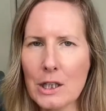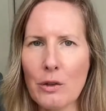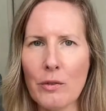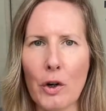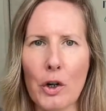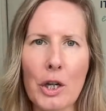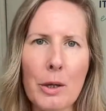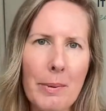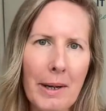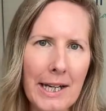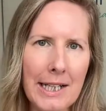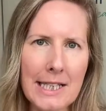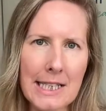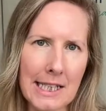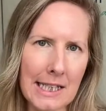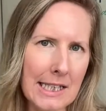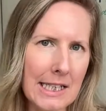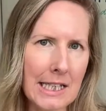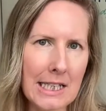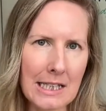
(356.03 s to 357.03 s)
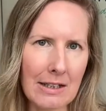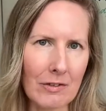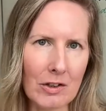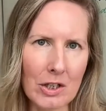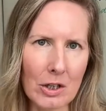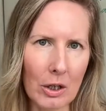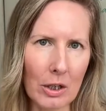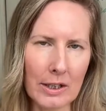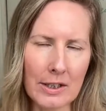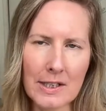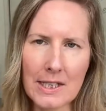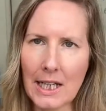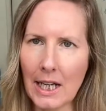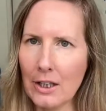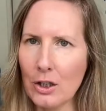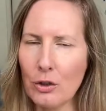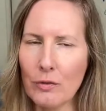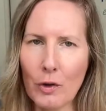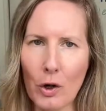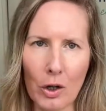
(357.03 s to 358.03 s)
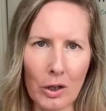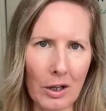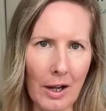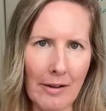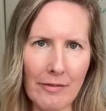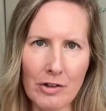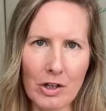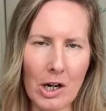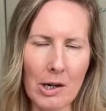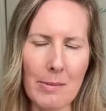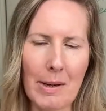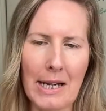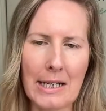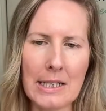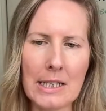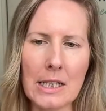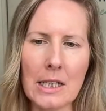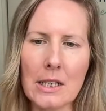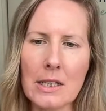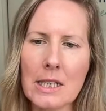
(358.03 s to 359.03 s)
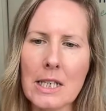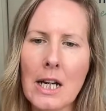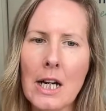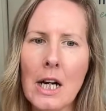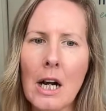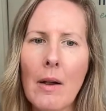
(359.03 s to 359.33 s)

you've only paid $67 and you've got lifetime access.